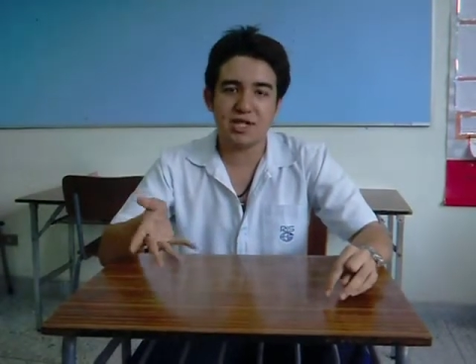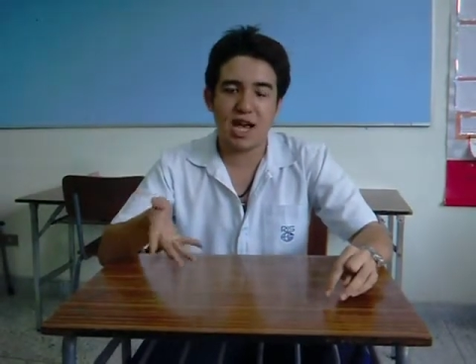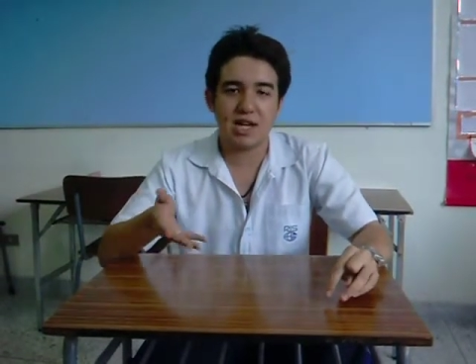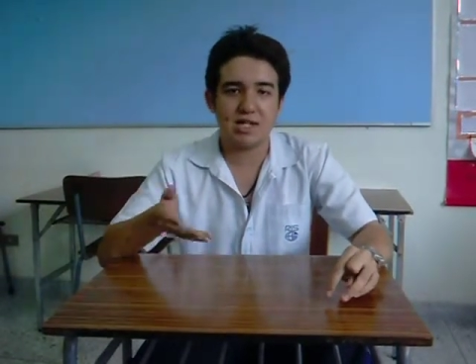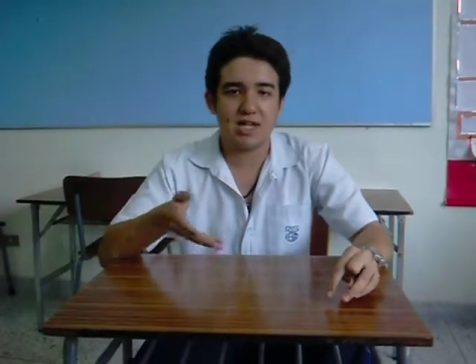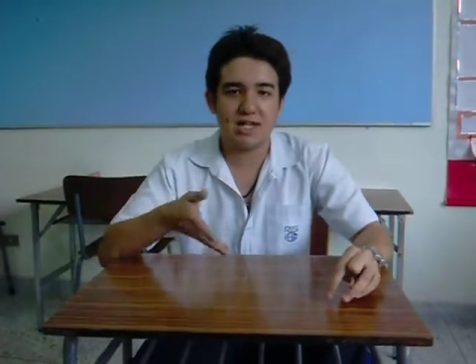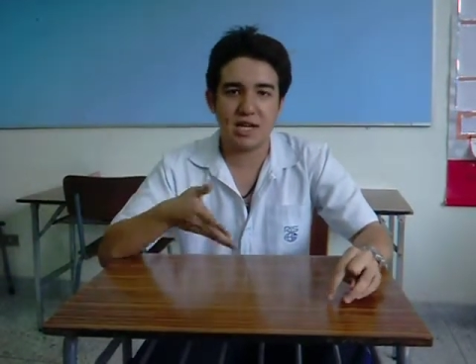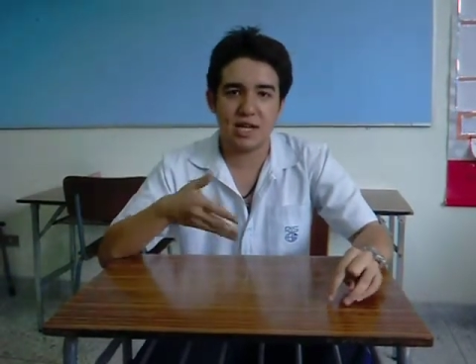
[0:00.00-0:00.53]
they
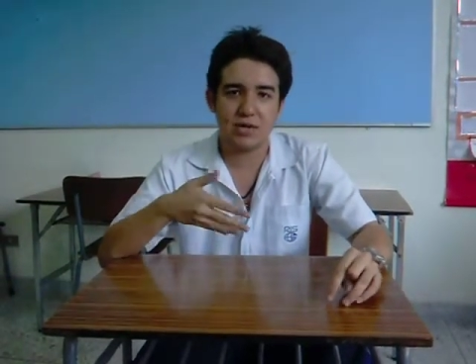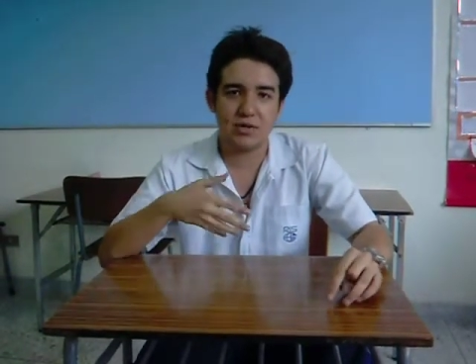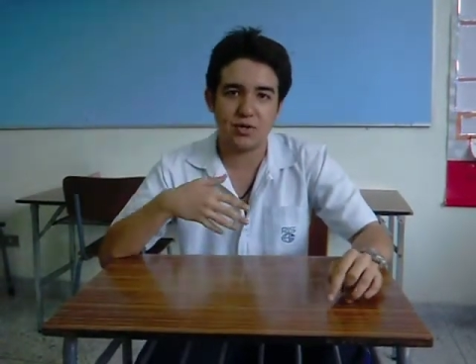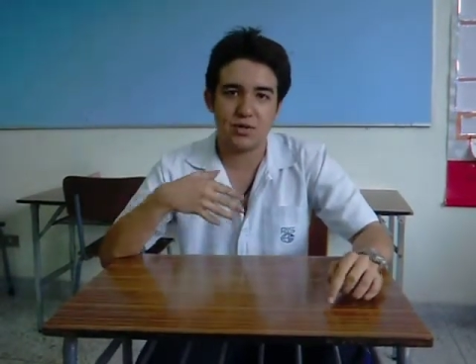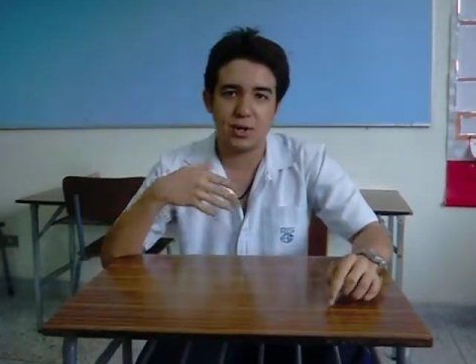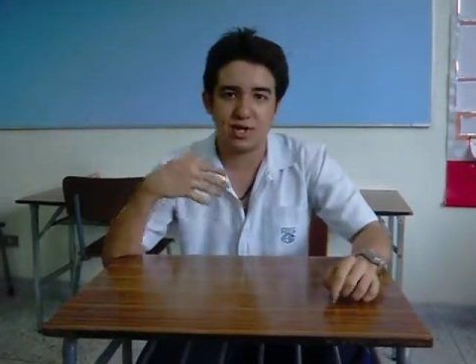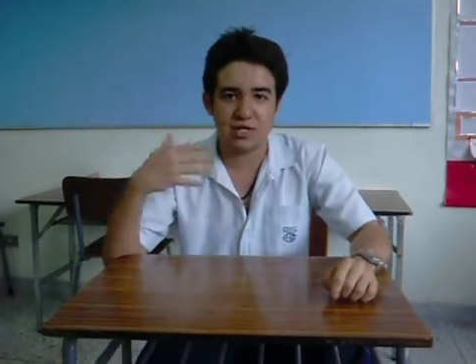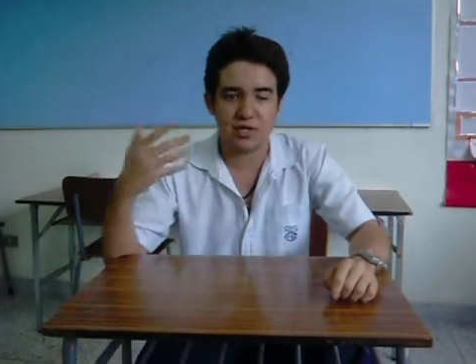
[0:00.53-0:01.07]
actually take you to
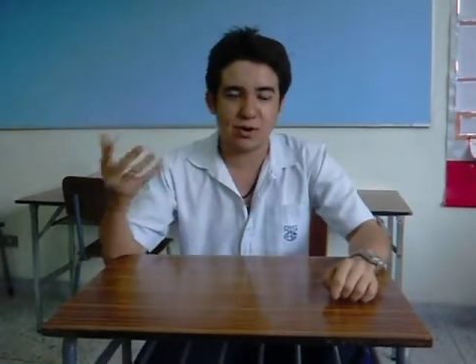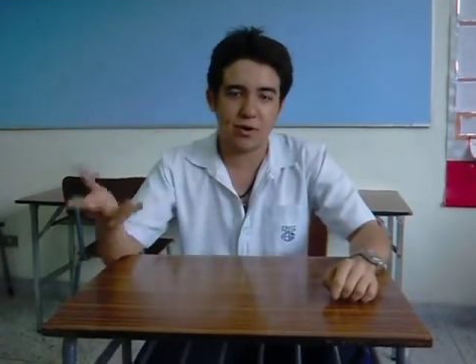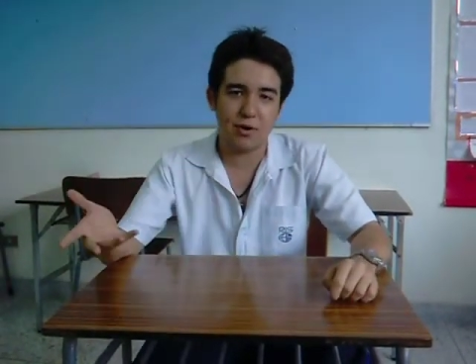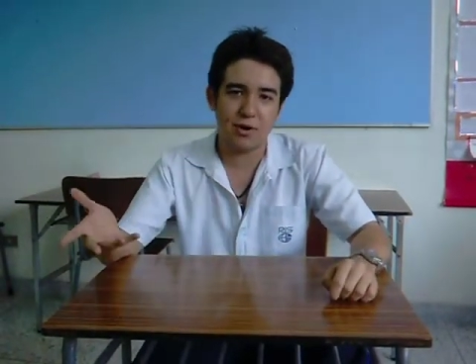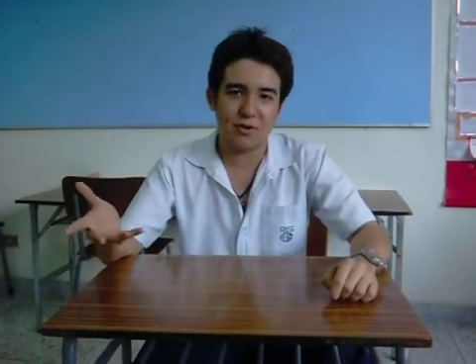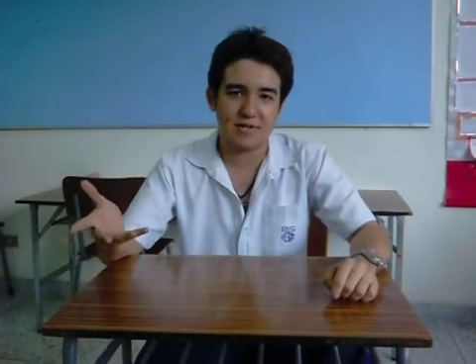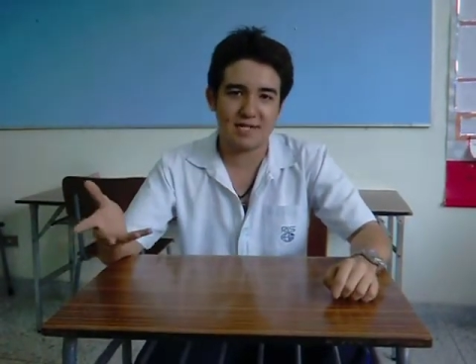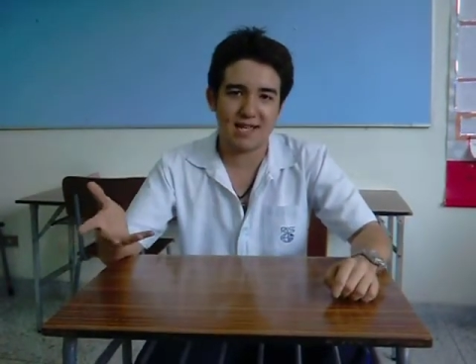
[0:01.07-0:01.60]

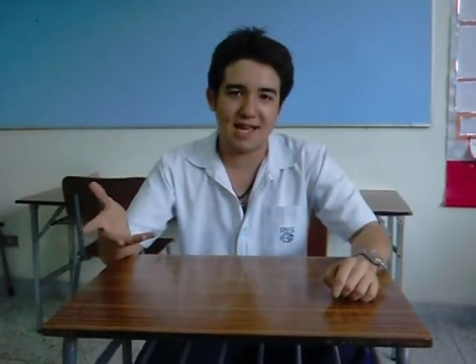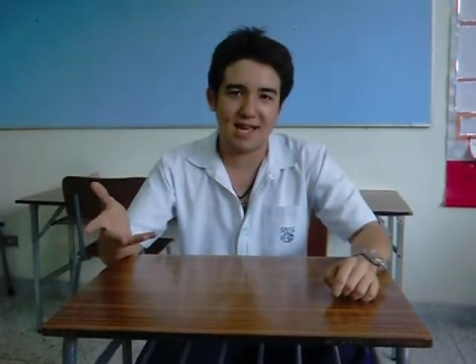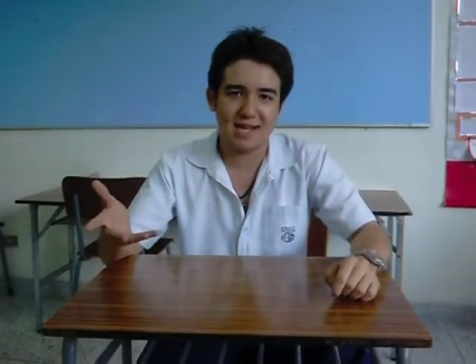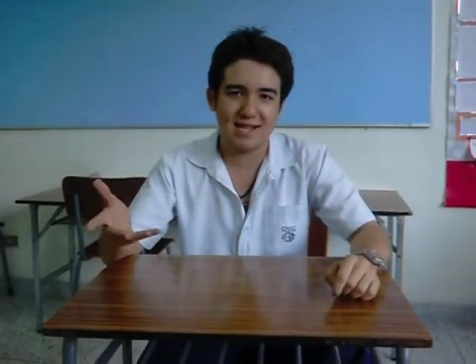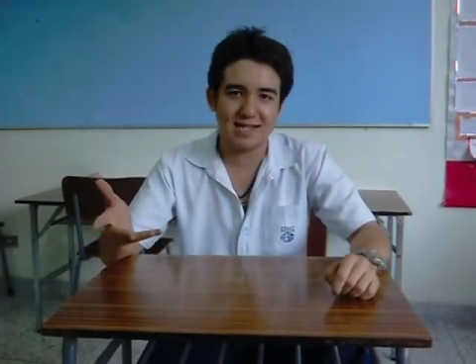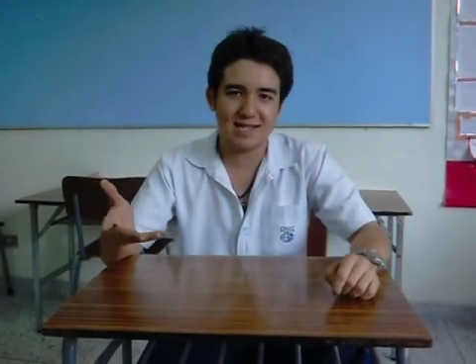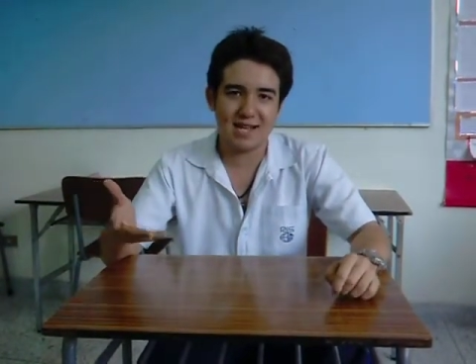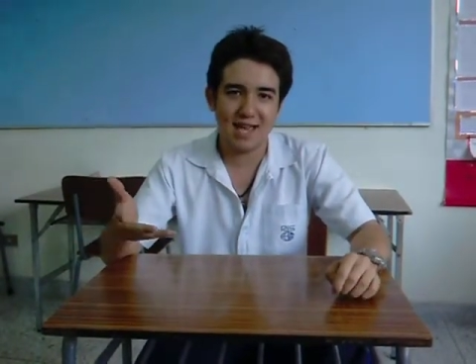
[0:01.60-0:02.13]
historical
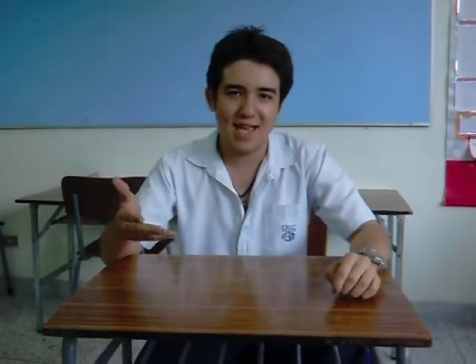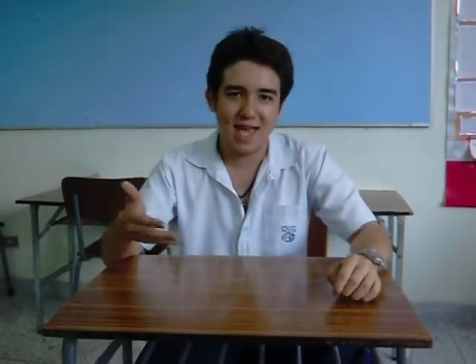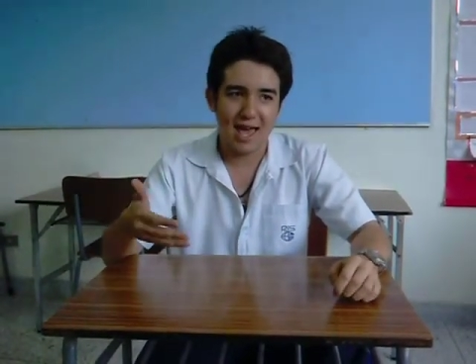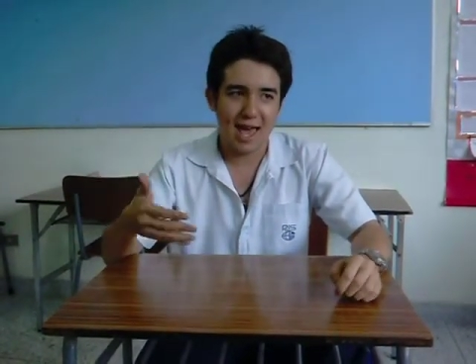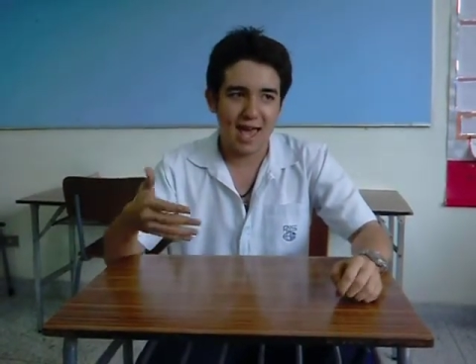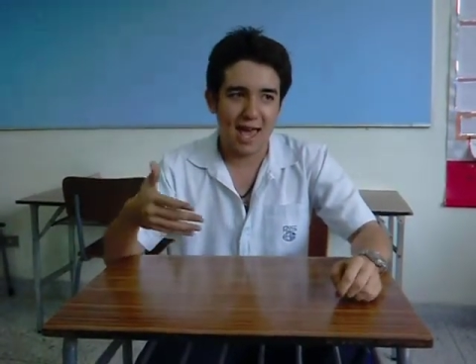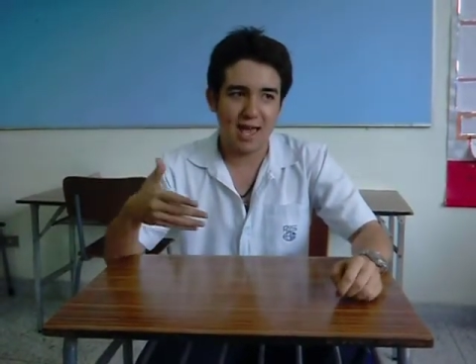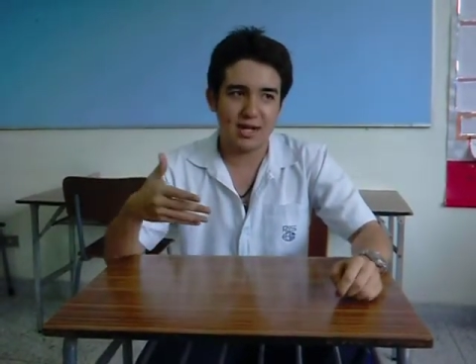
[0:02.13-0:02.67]
sites
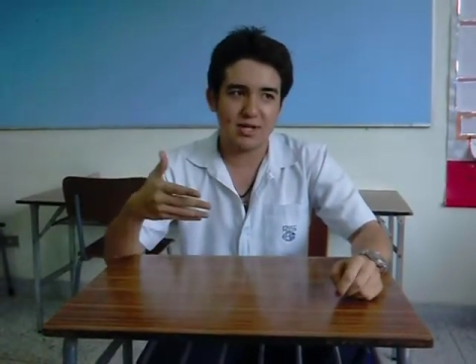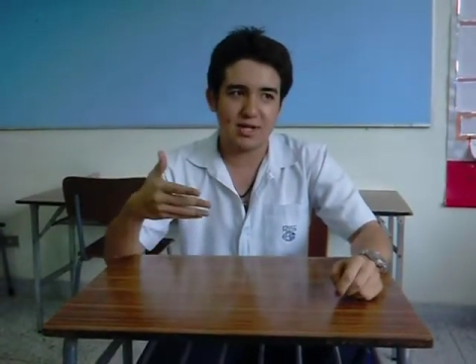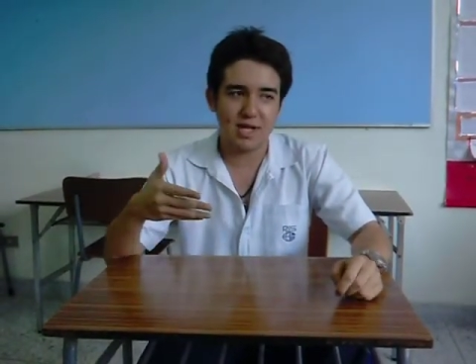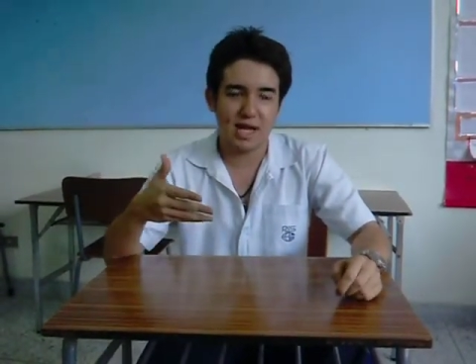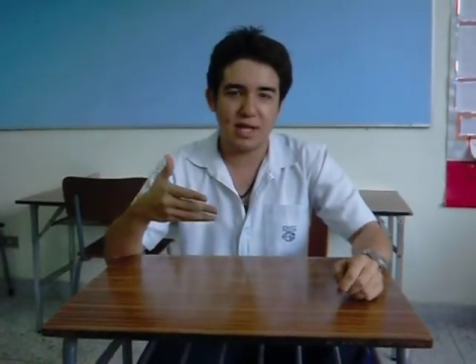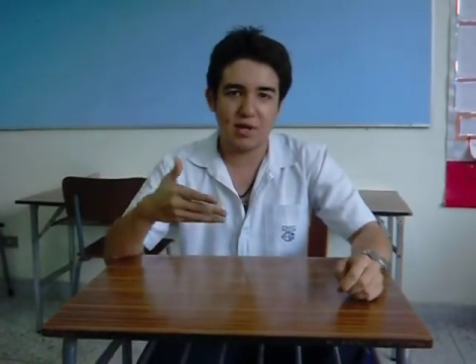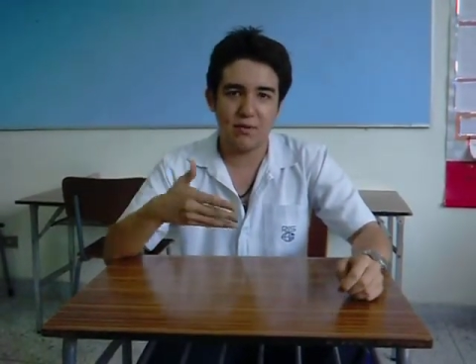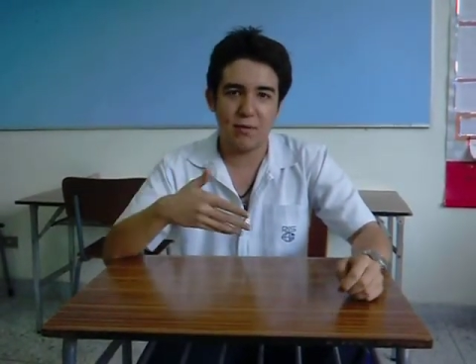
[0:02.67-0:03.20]
and
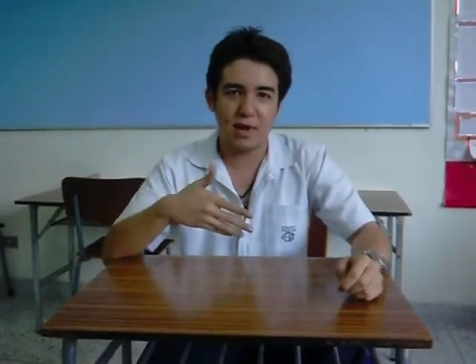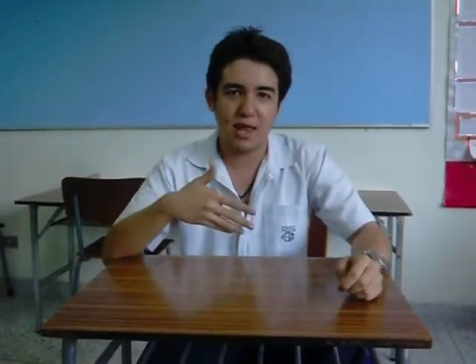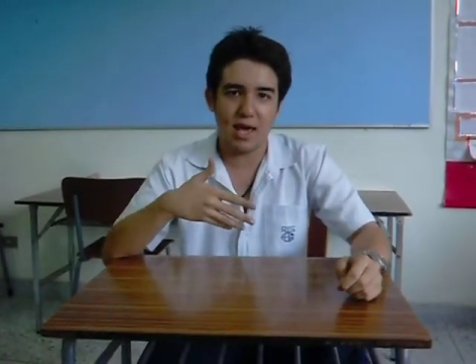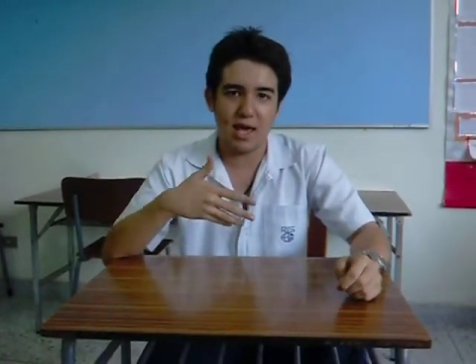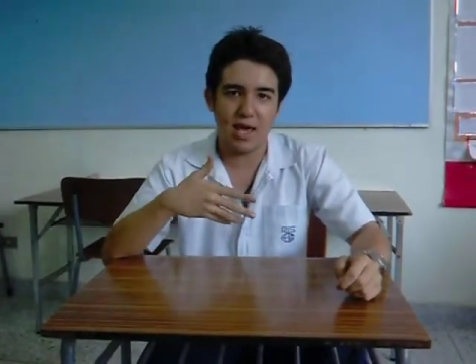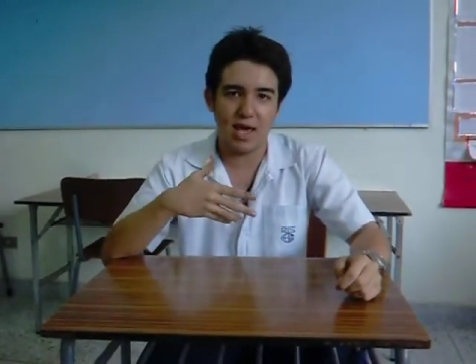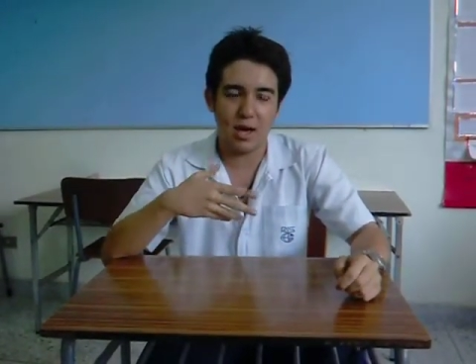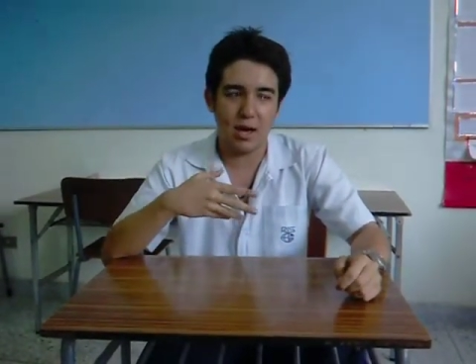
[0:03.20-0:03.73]
take you where they